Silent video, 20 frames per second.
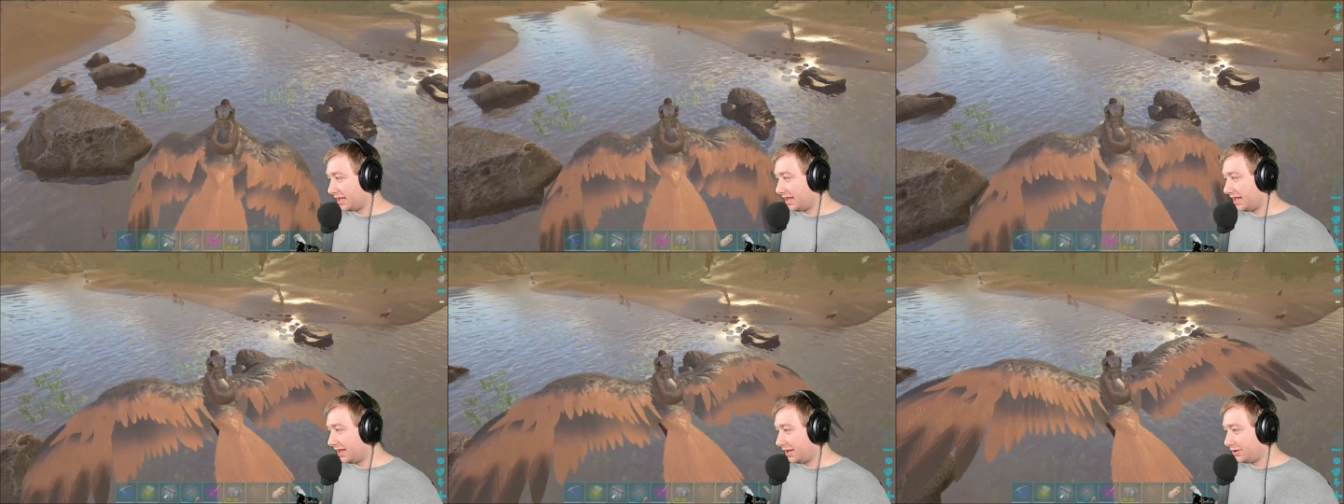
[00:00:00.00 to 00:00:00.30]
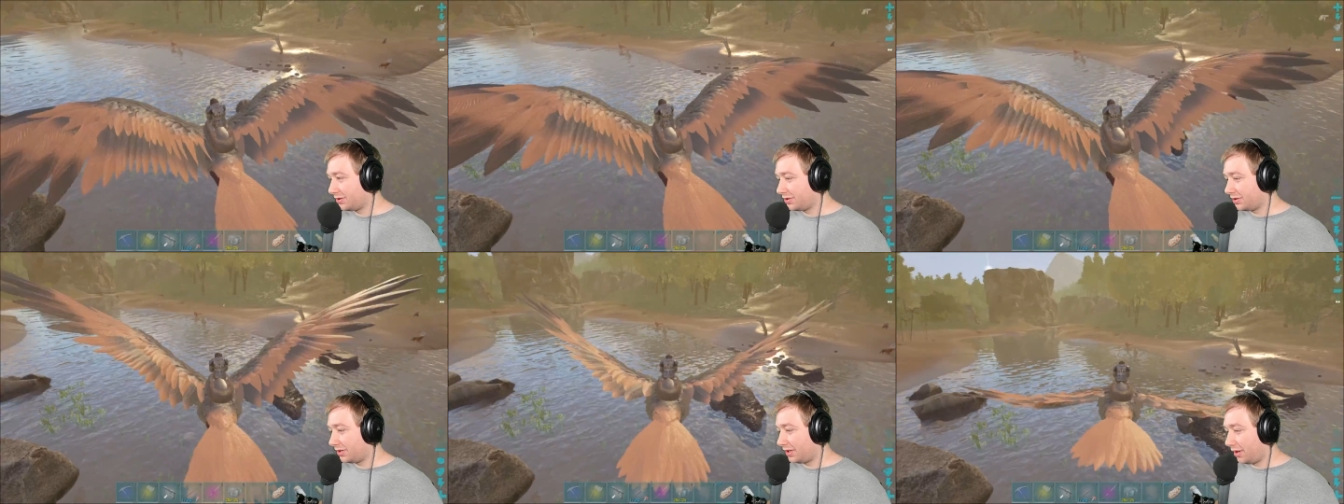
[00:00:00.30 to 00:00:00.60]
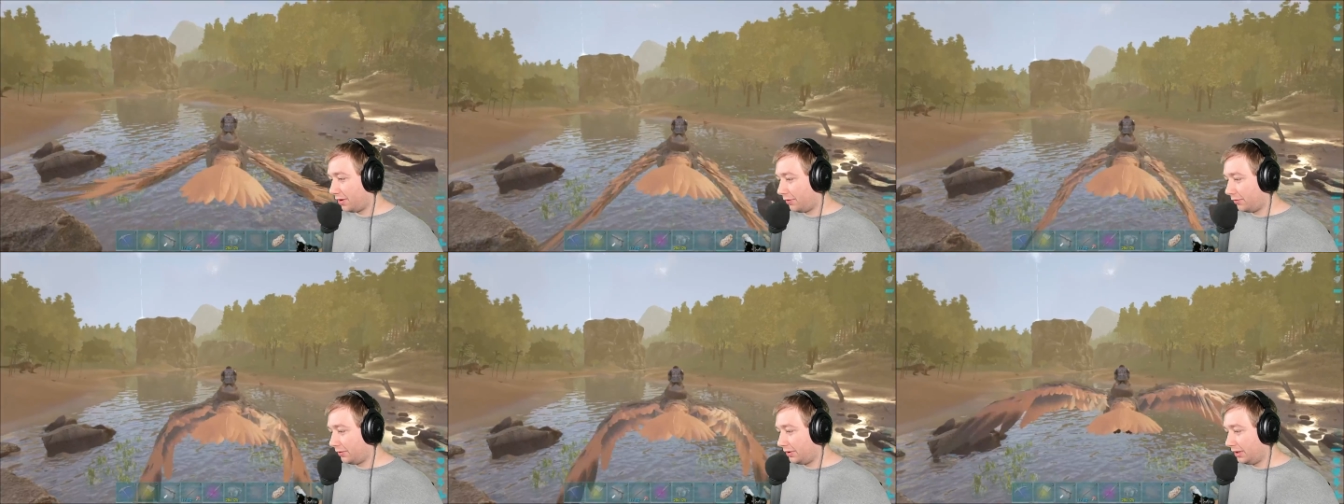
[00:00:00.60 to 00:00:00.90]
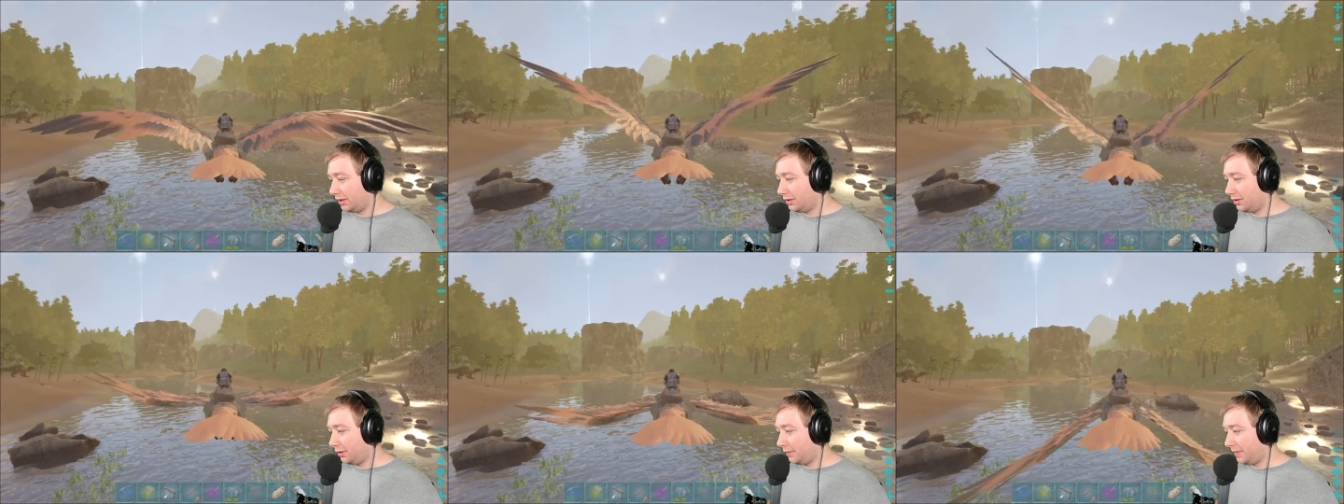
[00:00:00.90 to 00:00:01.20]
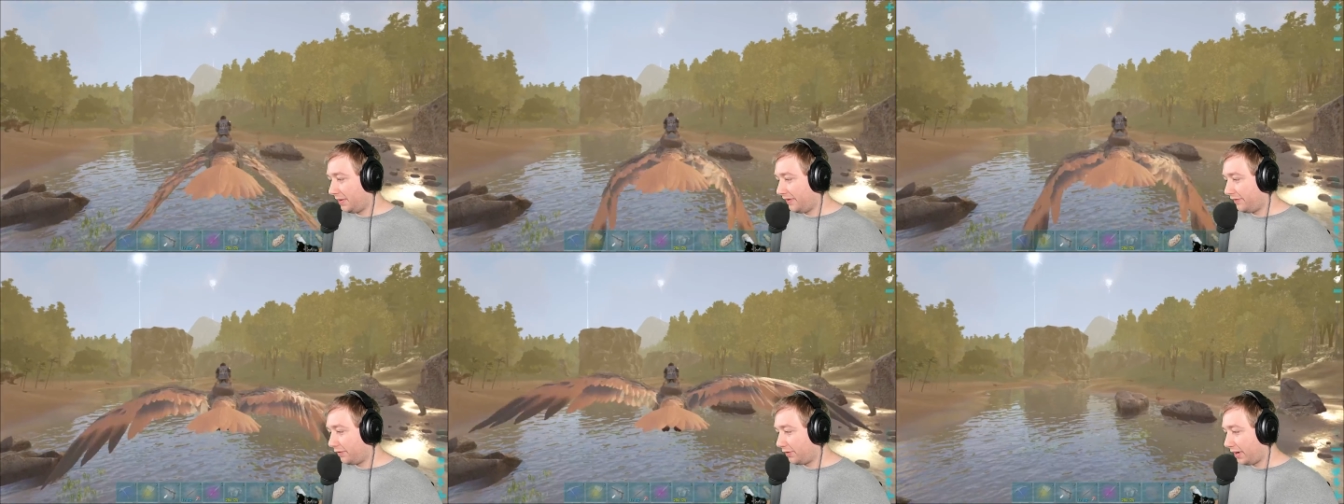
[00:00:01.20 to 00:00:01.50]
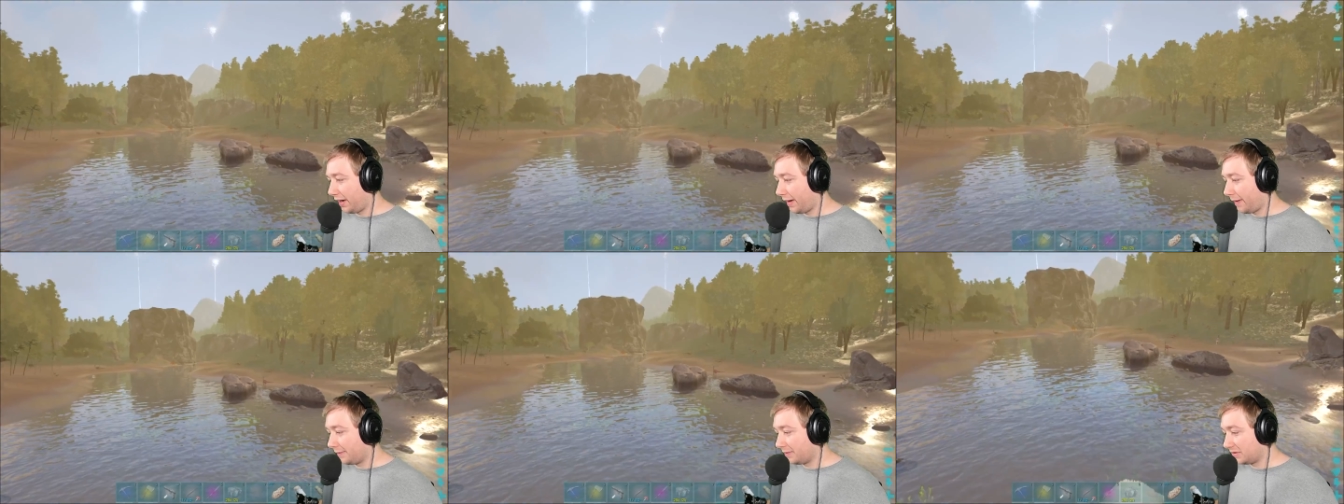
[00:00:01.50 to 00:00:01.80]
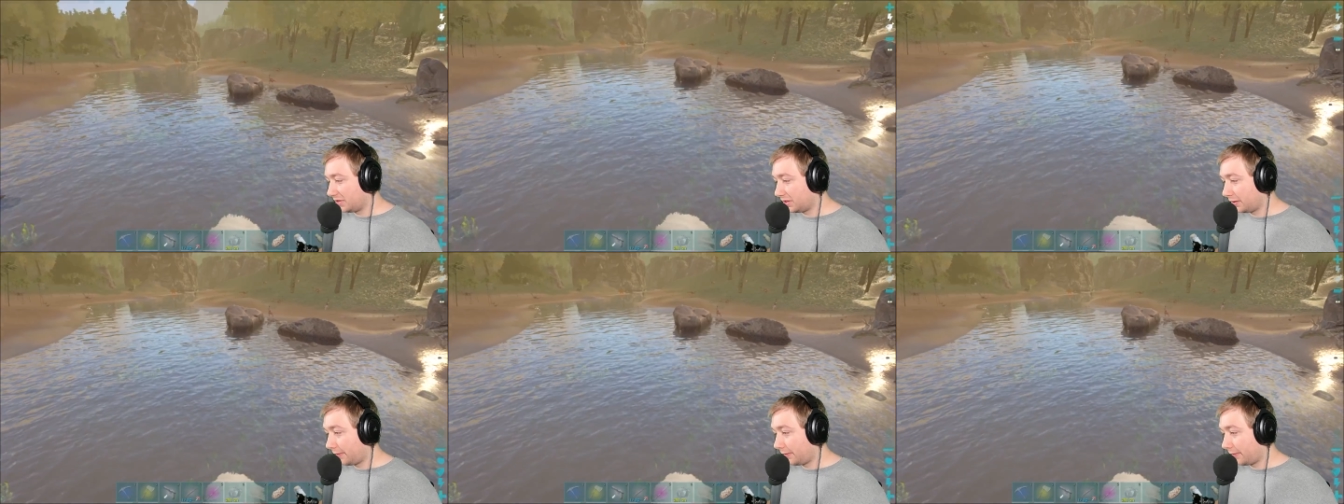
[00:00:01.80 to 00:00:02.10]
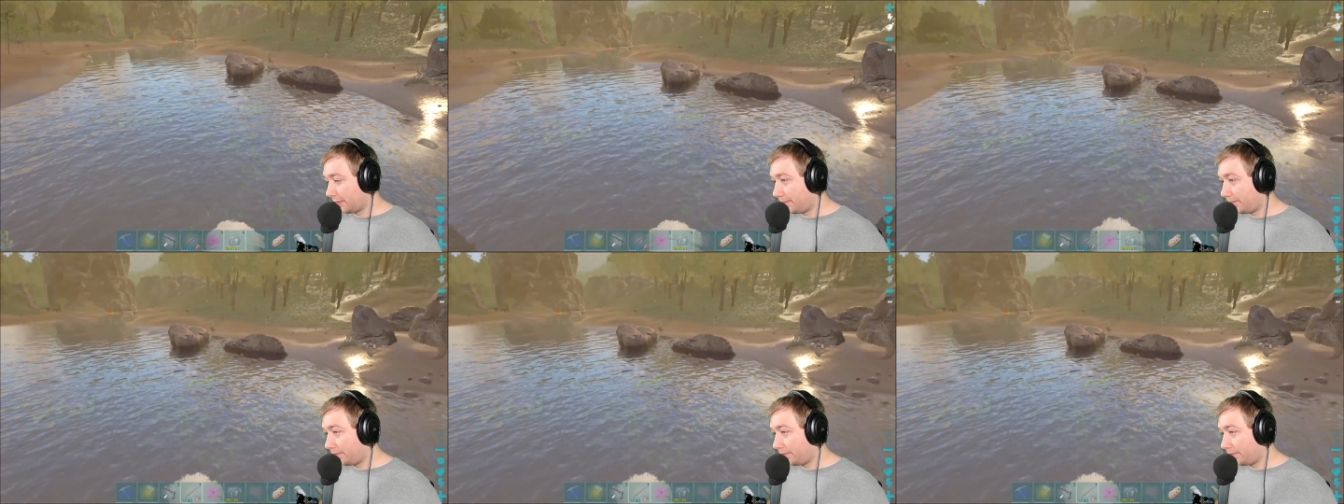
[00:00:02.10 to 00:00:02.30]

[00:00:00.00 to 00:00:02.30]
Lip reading: I think those are the only 2 beaver dams